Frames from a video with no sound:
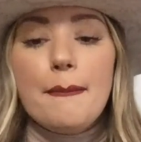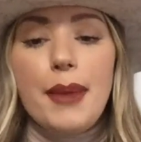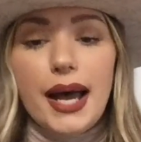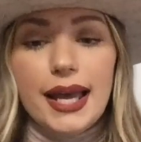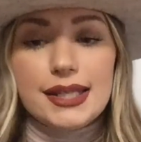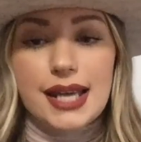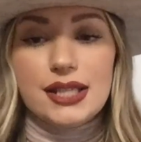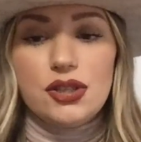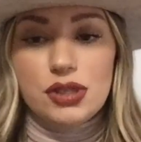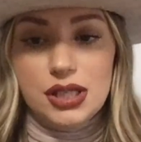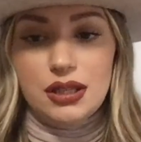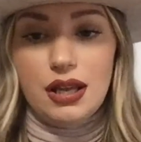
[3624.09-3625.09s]
But I
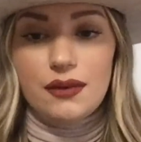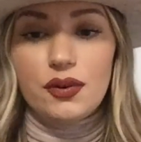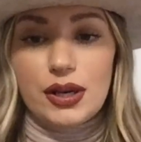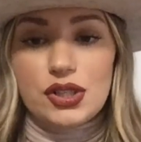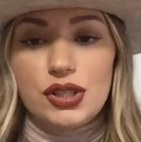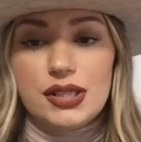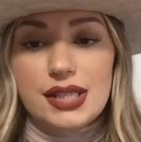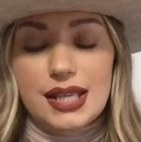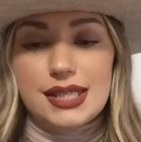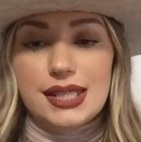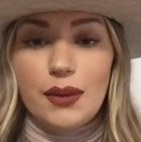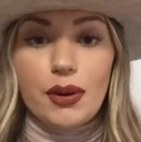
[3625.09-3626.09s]
do see a lot of questions
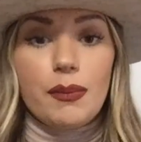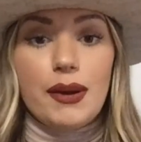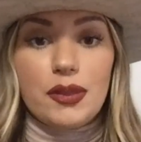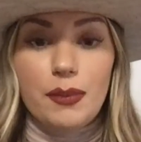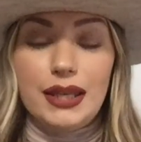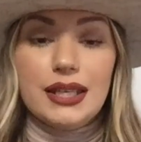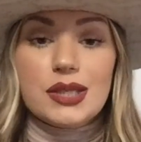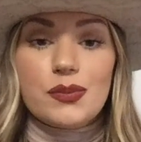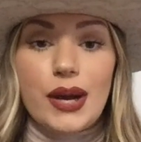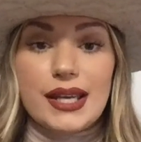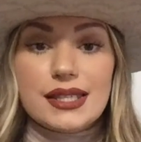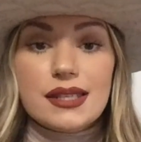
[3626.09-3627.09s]
that say, what about the maintenance
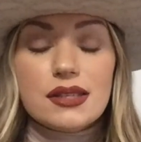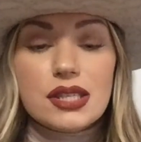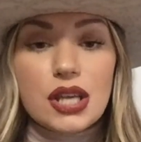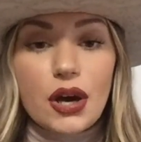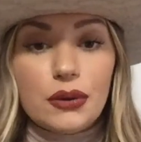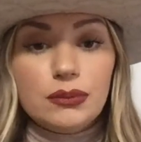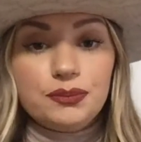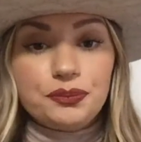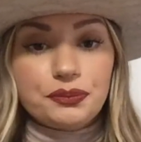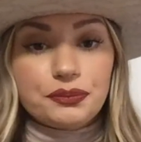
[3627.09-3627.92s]
price? So